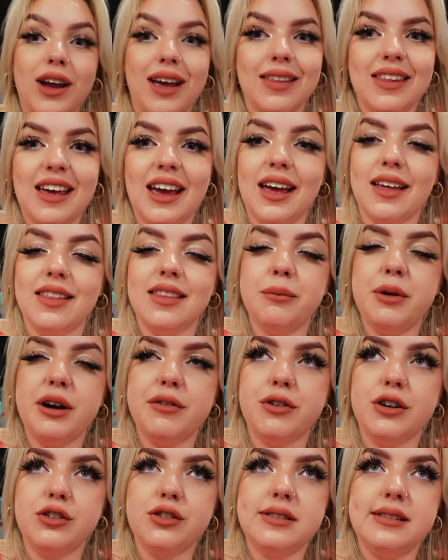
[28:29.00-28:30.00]
Oh, and then my
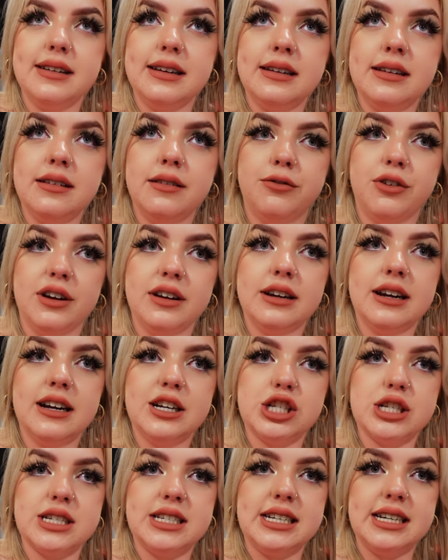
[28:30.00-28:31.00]
friend and I
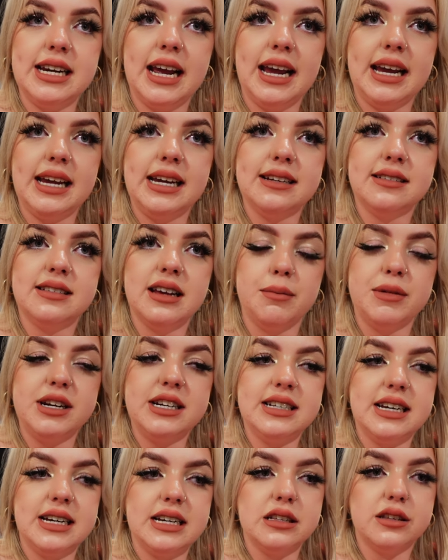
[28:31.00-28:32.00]
just did a
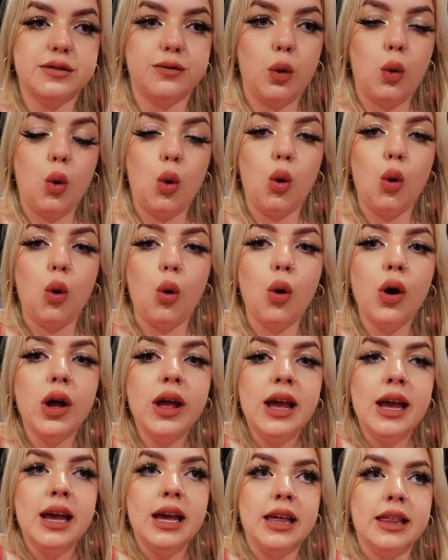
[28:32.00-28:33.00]
10-minute dance for
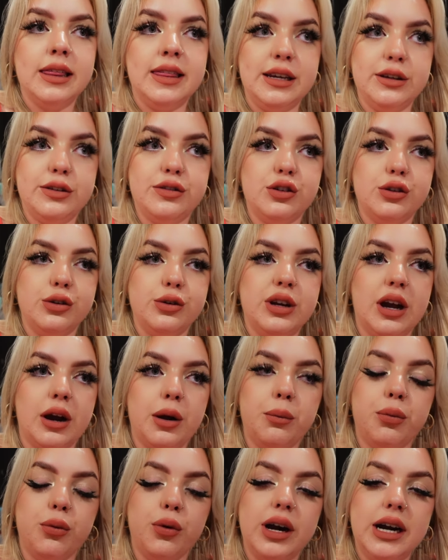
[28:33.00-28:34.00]
these two
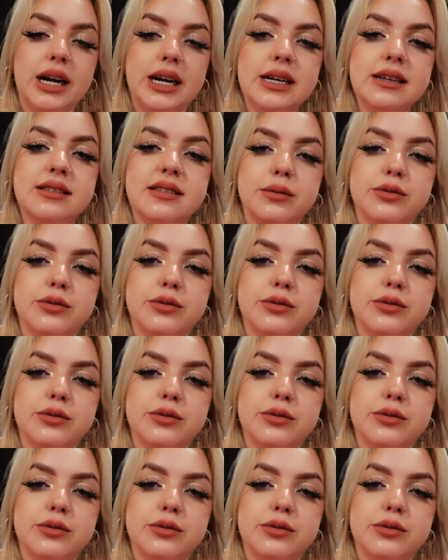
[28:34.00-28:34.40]
young boys.